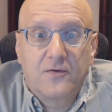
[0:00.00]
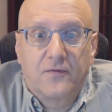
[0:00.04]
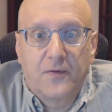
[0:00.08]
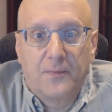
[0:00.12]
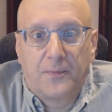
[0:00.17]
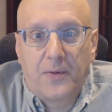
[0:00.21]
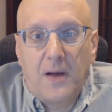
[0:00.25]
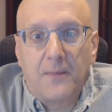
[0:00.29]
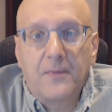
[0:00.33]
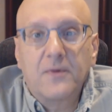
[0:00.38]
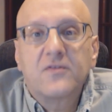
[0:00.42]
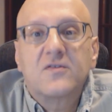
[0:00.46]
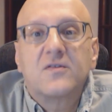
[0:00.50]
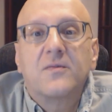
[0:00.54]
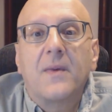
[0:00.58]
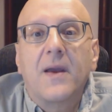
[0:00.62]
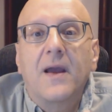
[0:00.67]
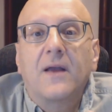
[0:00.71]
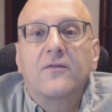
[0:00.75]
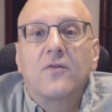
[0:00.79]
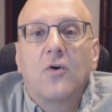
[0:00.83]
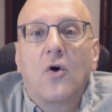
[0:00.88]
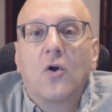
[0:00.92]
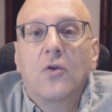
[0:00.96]
or if the public's
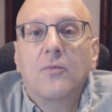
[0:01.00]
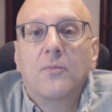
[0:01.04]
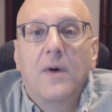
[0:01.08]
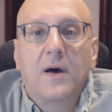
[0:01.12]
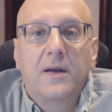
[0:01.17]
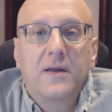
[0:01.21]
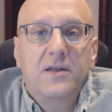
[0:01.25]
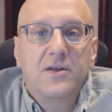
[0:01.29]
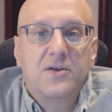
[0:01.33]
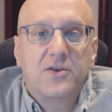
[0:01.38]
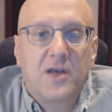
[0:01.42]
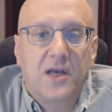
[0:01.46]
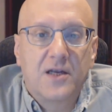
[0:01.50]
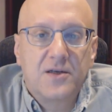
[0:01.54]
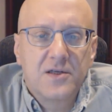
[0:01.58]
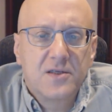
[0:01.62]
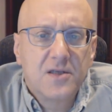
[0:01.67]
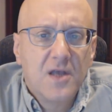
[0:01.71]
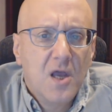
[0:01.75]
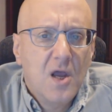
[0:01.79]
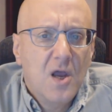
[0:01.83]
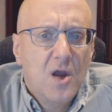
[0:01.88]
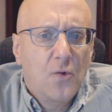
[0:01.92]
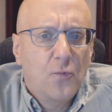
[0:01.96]
demand to hold money changes,
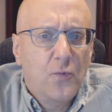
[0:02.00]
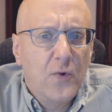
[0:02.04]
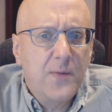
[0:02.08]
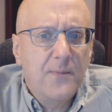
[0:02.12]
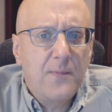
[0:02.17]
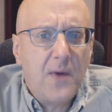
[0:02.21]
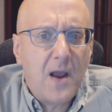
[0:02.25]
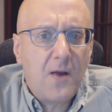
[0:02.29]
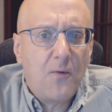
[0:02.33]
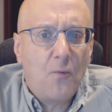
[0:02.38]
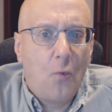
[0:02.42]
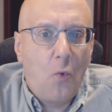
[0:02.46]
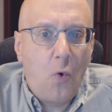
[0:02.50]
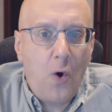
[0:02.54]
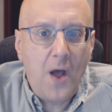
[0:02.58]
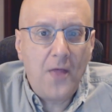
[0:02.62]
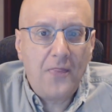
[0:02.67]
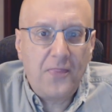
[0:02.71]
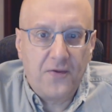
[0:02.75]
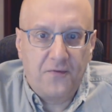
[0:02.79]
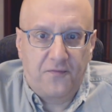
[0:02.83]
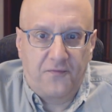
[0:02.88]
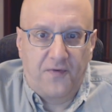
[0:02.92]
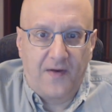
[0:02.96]
we might
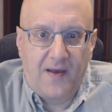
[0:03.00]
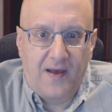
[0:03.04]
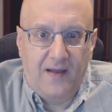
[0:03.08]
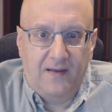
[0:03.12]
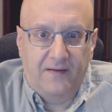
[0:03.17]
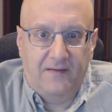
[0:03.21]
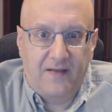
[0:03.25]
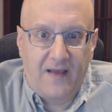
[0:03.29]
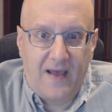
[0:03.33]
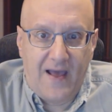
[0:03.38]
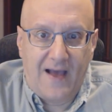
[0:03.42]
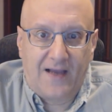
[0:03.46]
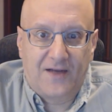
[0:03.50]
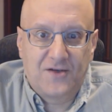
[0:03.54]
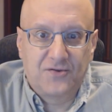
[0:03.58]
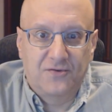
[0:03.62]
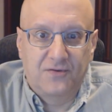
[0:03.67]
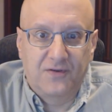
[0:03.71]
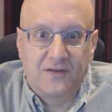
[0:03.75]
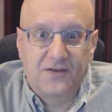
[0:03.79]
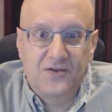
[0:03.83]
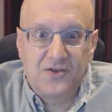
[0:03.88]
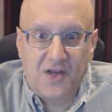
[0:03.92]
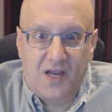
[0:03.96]
want the Fed to
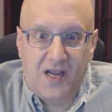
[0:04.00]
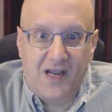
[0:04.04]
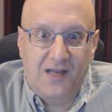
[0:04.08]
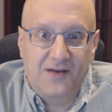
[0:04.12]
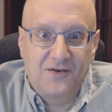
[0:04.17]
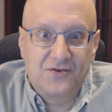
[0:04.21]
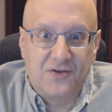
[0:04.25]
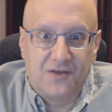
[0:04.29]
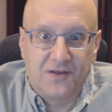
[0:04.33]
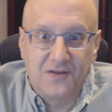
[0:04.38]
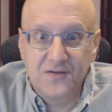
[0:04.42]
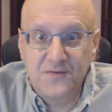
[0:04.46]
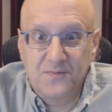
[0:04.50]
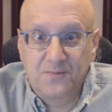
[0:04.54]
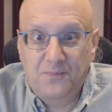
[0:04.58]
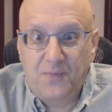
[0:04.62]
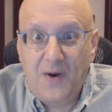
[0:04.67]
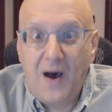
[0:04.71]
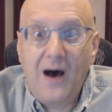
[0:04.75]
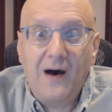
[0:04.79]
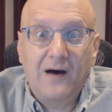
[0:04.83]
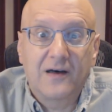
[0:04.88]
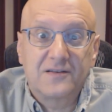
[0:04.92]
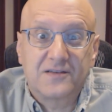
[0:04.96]
actually change its
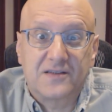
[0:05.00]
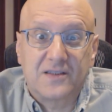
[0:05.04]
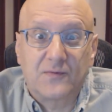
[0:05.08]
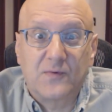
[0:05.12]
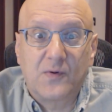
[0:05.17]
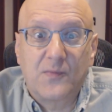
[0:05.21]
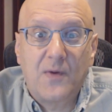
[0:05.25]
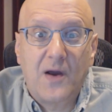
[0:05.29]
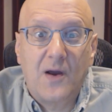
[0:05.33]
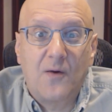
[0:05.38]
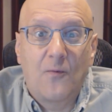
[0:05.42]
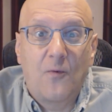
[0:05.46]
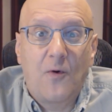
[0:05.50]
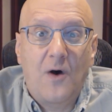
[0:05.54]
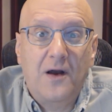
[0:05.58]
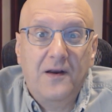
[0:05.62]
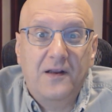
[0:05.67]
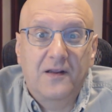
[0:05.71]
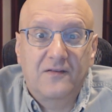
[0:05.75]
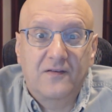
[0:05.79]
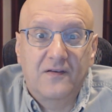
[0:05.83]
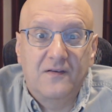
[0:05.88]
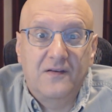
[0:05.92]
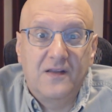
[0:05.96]
policy. We might want
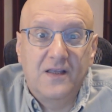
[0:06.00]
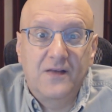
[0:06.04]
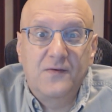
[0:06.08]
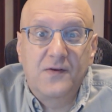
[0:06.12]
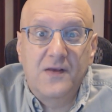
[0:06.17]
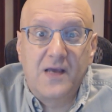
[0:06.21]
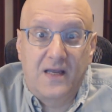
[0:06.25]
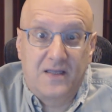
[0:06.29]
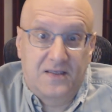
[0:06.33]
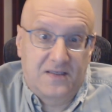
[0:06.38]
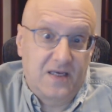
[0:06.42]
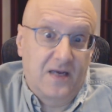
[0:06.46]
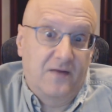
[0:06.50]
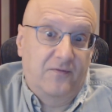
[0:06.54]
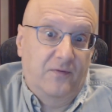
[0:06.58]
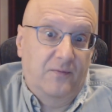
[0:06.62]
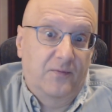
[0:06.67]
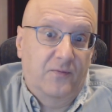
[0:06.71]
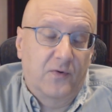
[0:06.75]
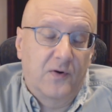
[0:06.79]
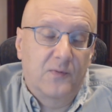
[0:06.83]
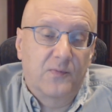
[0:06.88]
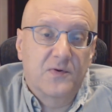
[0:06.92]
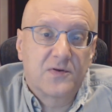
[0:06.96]
it to deviate, say, from
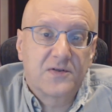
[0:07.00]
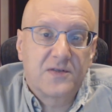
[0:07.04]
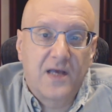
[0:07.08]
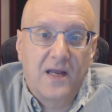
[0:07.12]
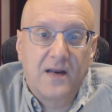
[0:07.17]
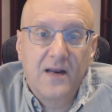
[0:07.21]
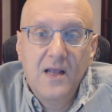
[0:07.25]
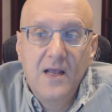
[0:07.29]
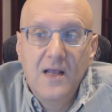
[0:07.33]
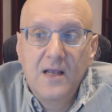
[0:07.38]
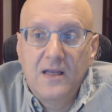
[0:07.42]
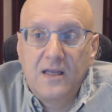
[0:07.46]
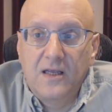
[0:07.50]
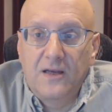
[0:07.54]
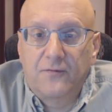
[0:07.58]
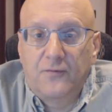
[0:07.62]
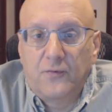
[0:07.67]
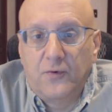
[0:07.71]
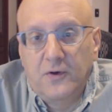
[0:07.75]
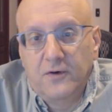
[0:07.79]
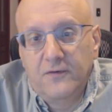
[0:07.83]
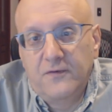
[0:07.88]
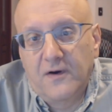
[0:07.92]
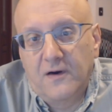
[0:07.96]
3% if
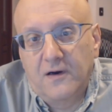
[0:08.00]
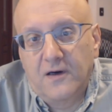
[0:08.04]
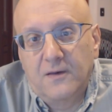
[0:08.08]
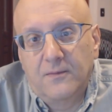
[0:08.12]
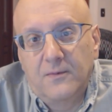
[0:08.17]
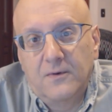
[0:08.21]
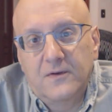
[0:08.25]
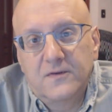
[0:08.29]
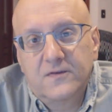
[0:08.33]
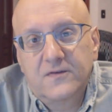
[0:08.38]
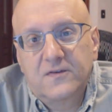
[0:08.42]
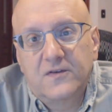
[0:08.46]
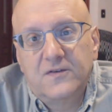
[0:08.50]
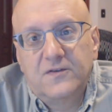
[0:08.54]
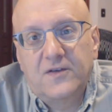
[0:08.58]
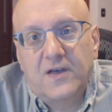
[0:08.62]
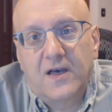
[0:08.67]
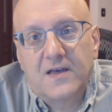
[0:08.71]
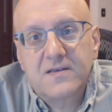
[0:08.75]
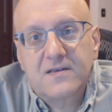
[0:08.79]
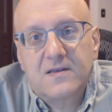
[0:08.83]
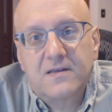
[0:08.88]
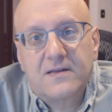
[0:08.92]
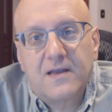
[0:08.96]
real variables
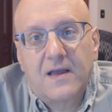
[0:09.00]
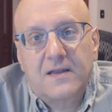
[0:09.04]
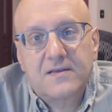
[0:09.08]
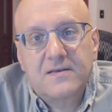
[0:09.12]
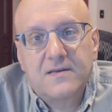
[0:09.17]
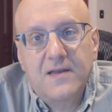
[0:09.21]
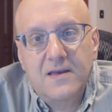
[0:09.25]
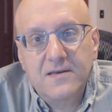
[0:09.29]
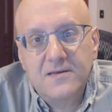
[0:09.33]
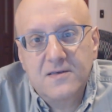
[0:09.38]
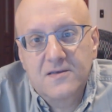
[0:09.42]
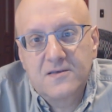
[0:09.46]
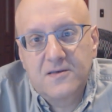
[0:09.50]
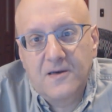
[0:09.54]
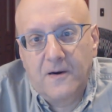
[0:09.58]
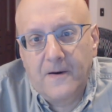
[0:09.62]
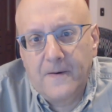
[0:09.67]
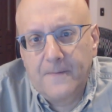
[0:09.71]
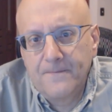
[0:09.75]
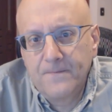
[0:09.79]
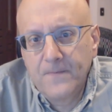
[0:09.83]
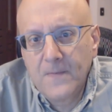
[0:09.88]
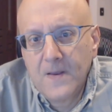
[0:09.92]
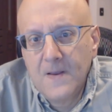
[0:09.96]
suggest that that's
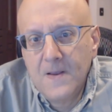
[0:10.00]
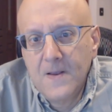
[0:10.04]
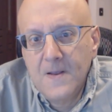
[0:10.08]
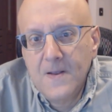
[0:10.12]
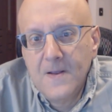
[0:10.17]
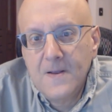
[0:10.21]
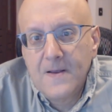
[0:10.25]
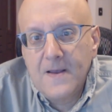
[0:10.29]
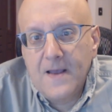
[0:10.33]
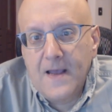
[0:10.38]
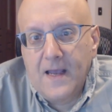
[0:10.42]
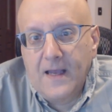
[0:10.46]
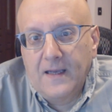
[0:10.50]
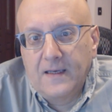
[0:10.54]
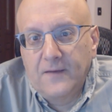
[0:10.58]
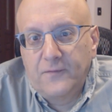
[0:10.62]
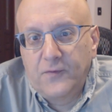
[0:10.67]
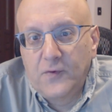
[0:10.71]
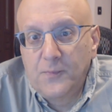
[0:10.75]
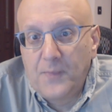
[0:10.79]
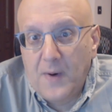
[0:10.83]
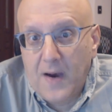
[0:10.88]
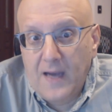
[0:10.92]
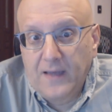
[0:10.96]
necessary. And if
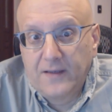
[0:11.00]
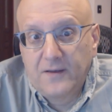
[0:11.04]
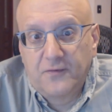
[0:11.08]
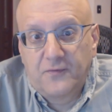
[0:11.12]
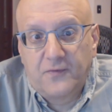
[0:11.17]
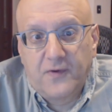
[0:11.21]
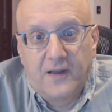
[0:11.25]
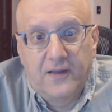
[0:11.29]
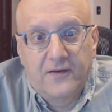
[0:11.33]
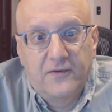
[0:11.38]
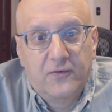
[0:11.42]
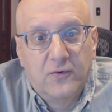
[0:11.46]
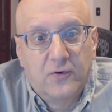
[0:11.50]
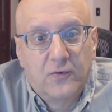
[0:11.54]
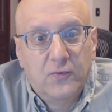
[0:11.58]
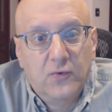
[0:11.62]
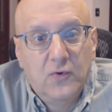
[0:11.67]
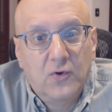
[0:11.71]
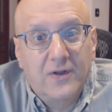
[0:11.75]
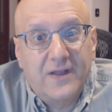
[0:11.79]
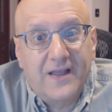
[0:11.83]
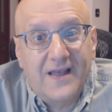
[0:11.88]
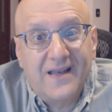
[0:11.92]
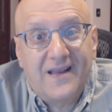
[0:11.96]
you bind the Fed to a
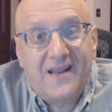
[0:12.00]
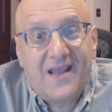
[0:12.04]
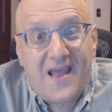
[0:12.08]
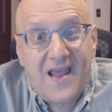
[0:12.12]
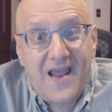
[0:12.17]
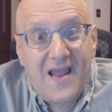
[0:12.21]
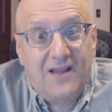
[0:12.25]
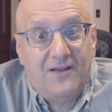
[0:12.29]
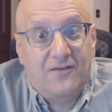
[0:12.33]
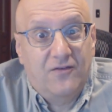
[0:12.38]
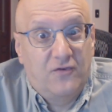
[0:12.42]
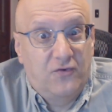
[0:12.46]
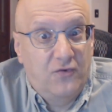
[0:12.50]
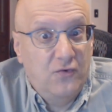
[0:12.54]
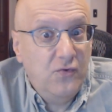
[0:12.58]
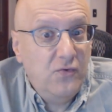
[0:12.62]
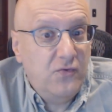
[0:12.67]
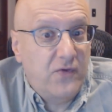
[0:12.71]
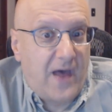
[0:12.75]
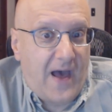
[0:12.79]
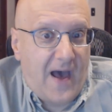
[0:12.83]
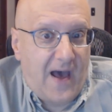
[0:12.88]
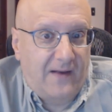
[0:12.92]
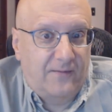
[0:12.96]
rule, it can't do
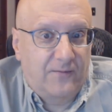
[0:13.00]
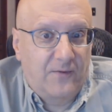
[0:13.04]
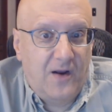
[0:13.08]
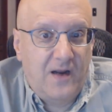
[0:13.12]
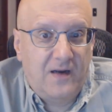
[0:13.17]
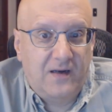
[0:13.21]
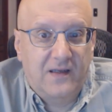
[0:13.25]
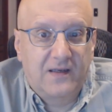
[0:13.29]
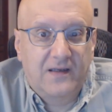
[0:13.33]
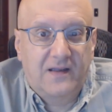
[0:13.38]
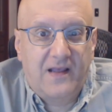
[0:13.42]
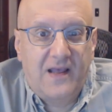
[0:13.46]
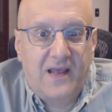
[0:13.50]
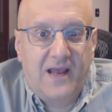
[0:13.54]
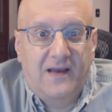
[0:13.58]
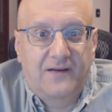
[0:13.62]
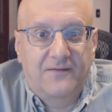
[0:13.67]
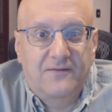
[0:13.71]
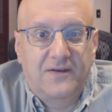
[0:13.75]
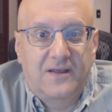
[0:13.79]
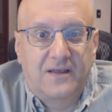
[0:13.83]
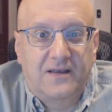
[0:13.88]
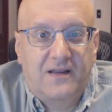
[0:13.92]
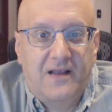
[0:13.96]
that, right? It can't